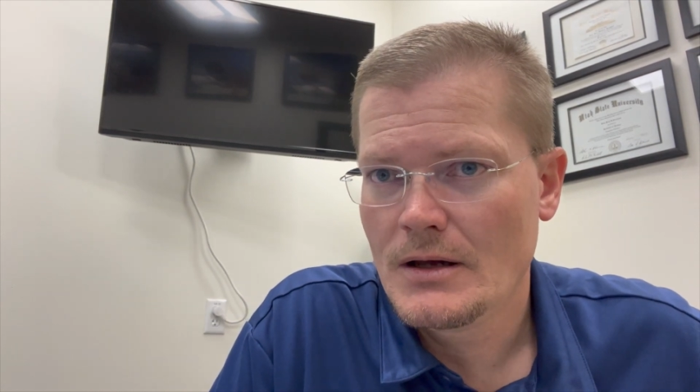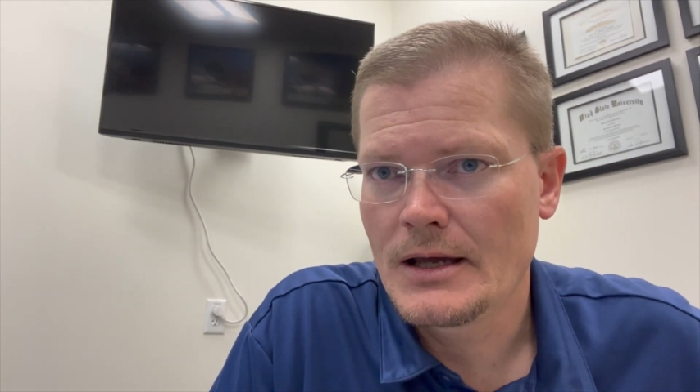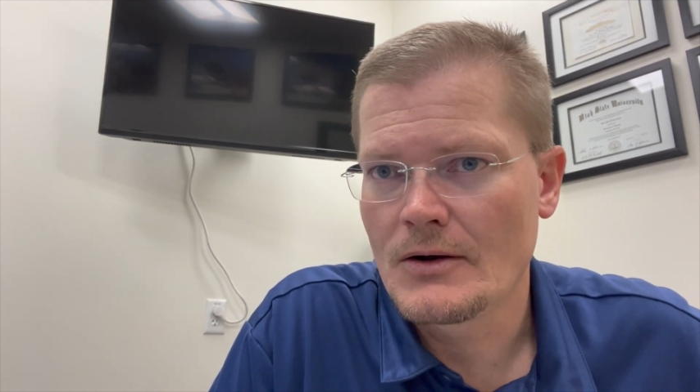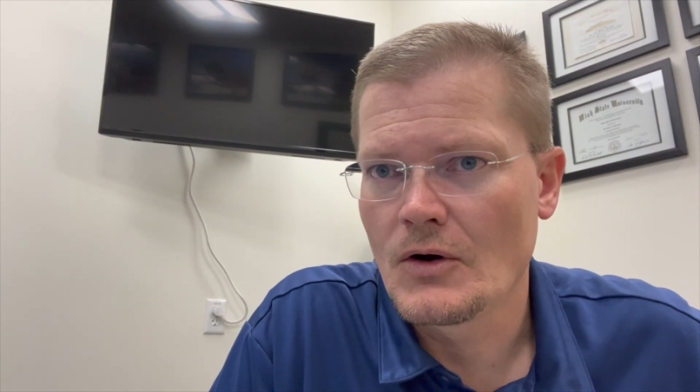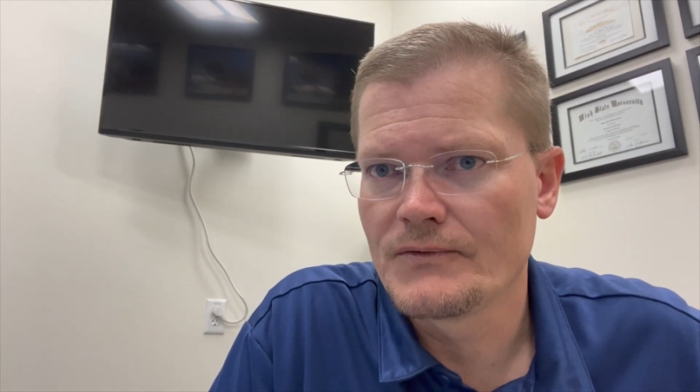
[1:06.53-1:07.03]

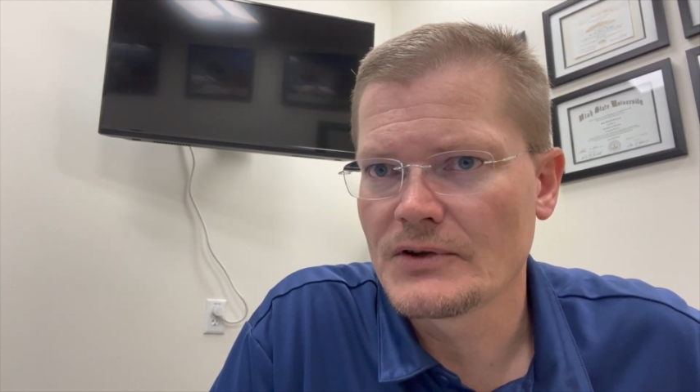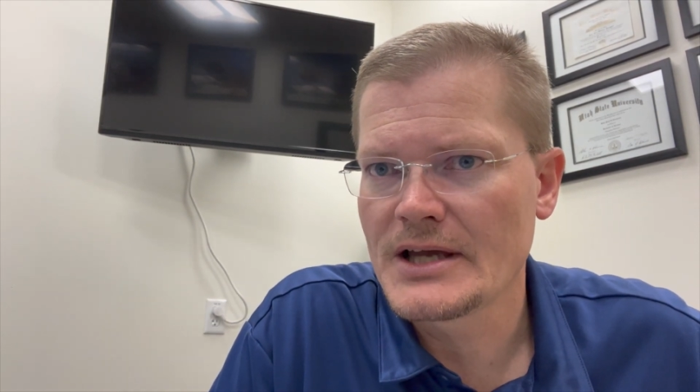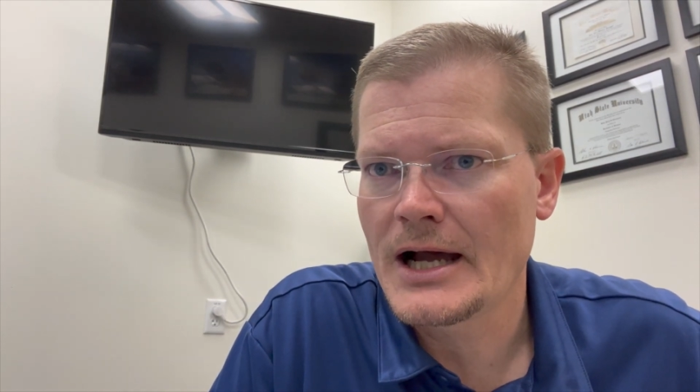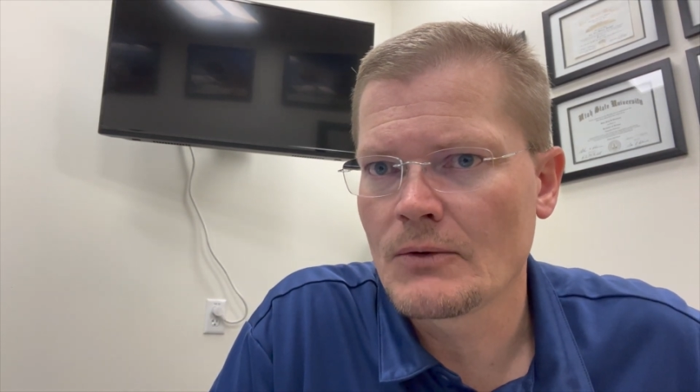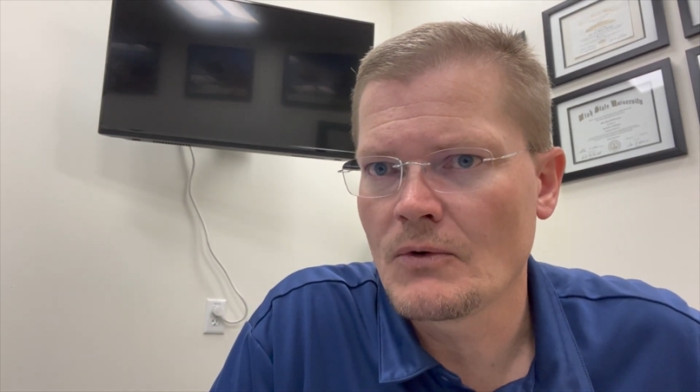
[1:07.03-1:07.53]
and hopefully
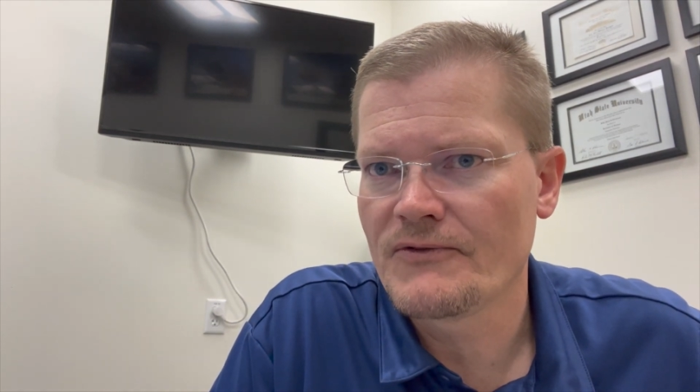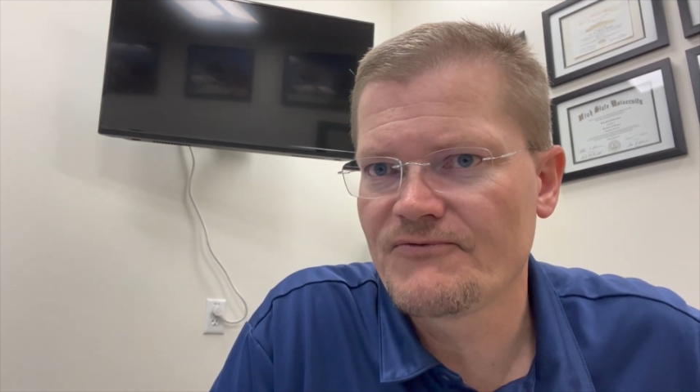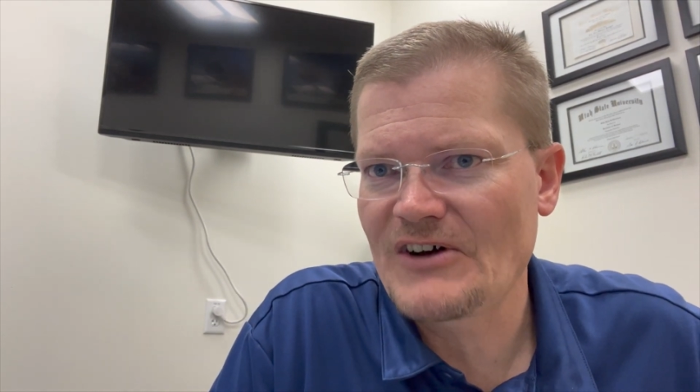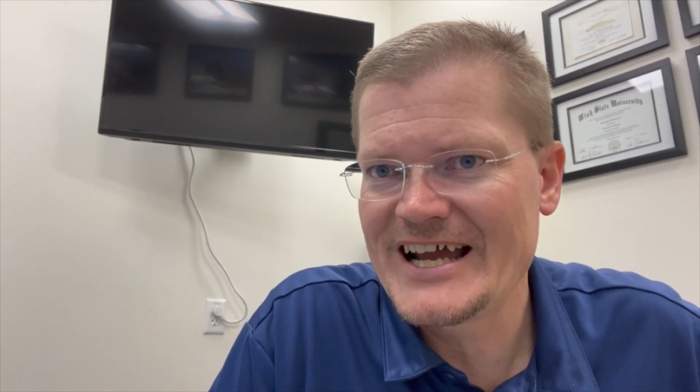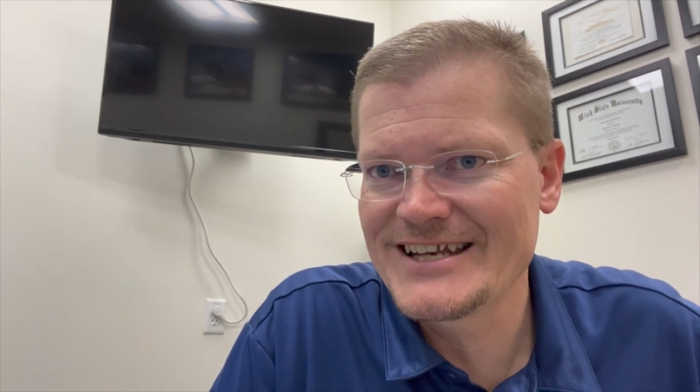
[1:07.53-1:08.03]
I will
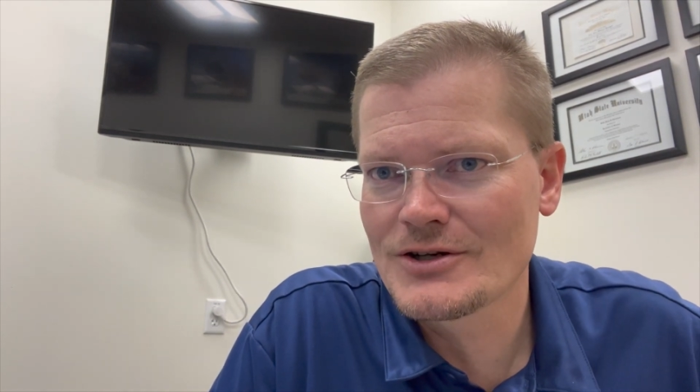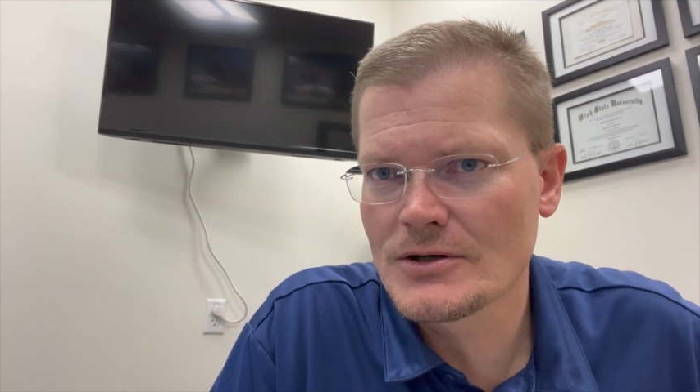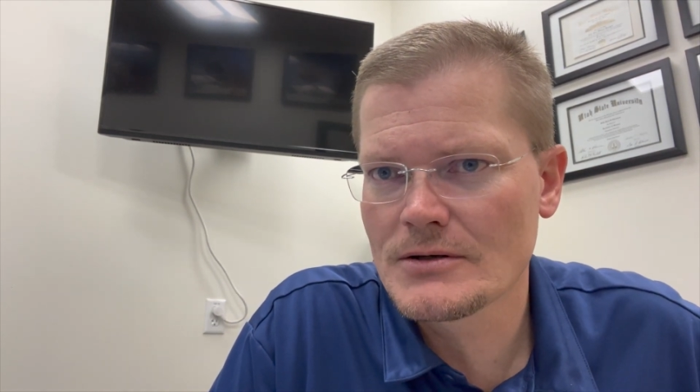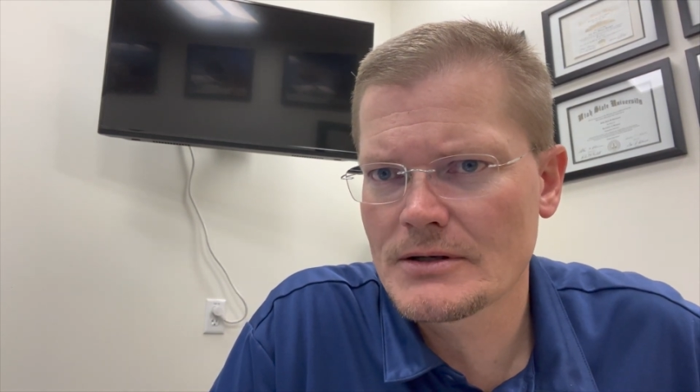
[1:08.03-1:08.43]
find her.